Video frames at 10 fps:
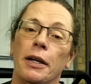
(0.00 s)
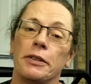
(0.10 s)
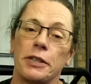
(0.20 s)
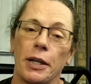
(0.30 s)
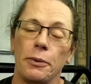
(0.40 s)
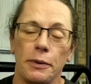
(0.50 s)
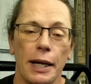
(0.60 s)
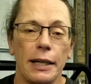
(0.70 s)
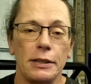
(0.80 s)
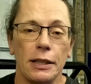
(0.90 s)
So
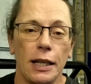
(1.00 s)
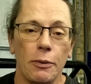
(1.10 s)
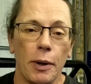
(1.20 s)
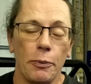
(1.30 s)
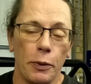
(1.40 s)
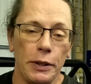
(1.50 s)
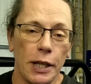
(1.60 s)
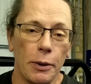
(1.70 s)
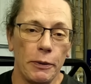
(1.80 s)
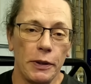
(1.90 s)
that is another one. We
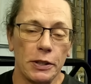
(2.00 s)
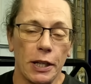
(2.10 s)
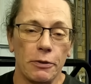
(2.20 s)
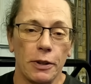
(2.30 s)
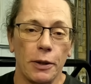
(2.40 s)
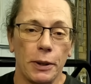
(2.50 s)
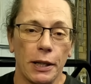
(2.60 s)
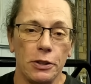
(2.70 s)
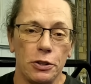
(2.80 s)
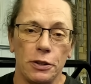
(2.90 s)
know of its current
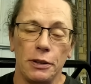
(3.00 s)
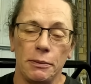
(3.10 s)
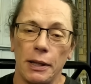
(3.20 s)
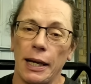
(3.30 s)
location.